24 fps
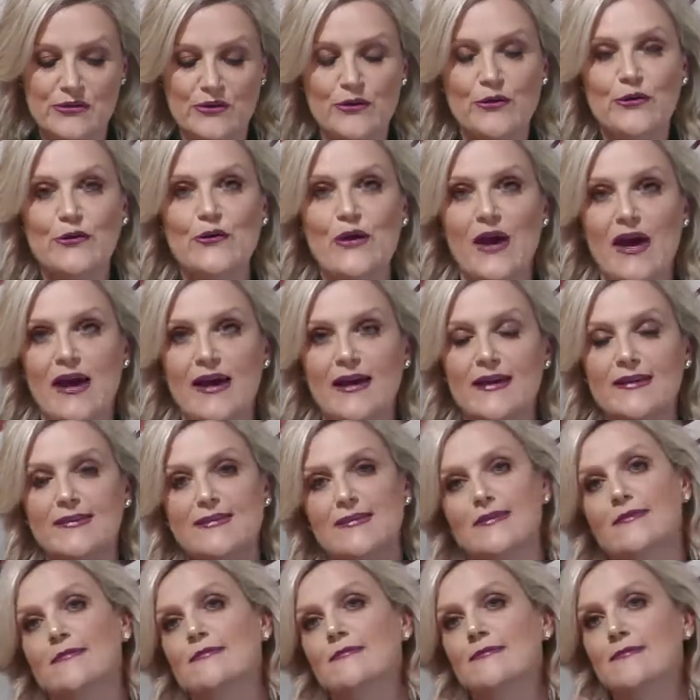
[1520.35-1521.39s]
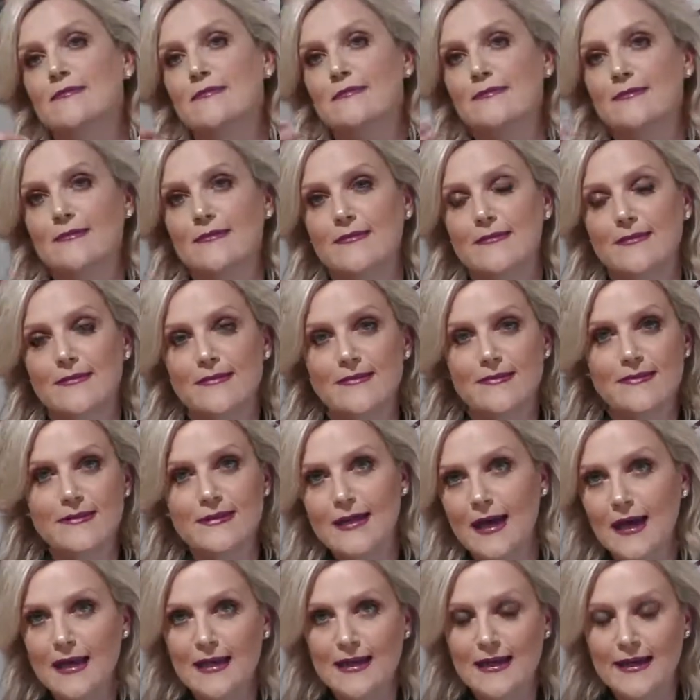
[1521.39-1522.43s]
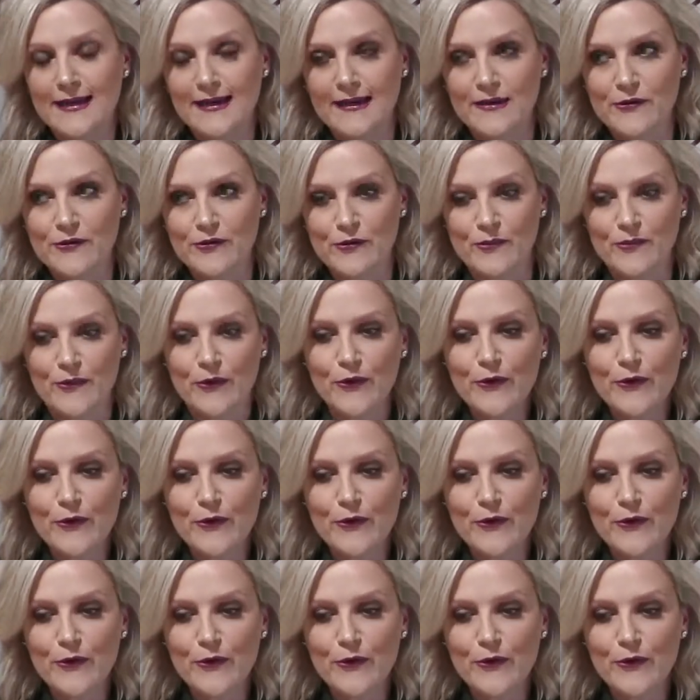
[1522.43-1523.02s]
who has colour conundrum?